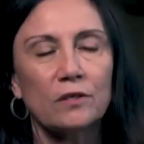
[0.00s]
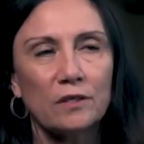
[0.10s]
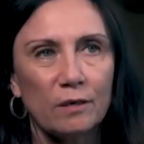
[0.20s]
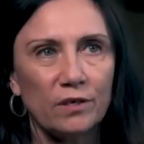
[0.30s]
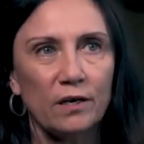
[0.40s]

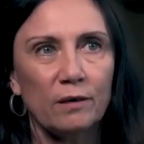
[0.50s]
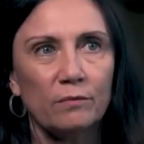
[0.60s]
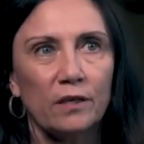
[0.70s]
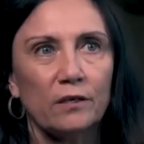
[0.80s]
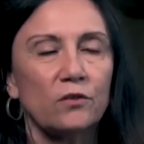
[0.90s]

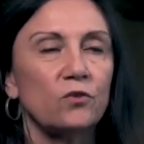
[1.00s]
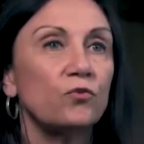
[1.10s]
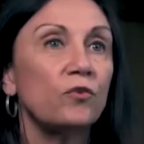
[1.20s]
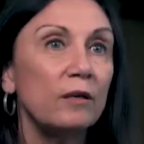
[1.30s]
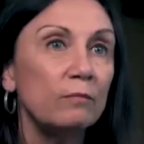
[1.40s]
sometime that
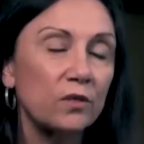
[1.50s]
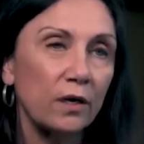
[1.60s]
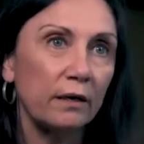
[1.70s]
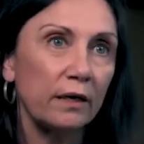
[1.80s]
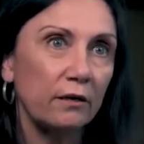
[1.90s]

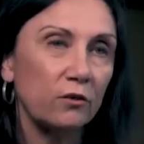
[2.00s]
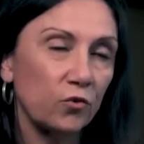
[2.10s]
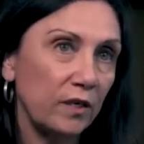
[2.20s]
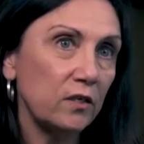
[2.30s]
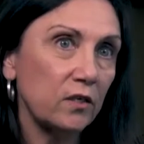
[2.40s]

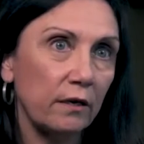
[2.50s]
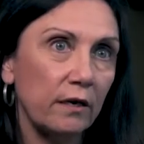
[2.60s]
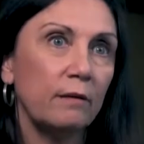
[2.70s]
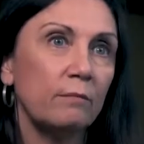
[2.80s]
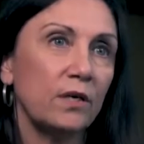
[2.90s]
streets are
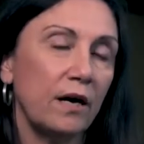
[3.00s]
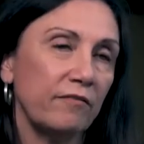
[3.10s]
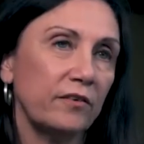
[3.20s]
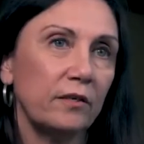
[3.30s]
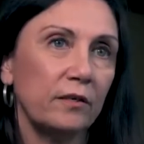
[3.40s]
named
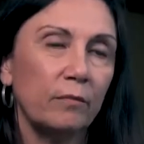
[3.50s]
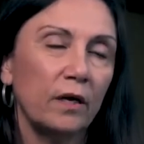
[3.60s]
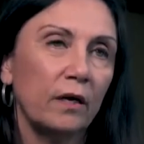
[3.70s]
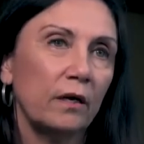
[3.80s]
after them,